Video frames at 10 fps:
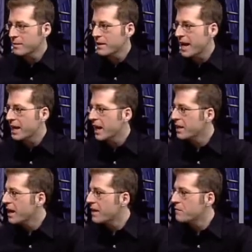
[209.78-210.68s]
something, and I
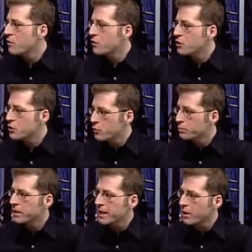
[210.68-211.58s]
and you
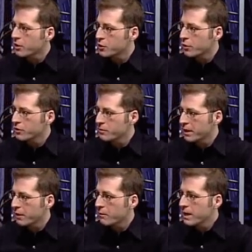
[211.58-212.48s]
play Arturo
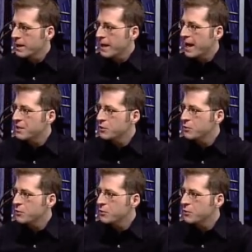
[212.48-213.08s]
Domingo, and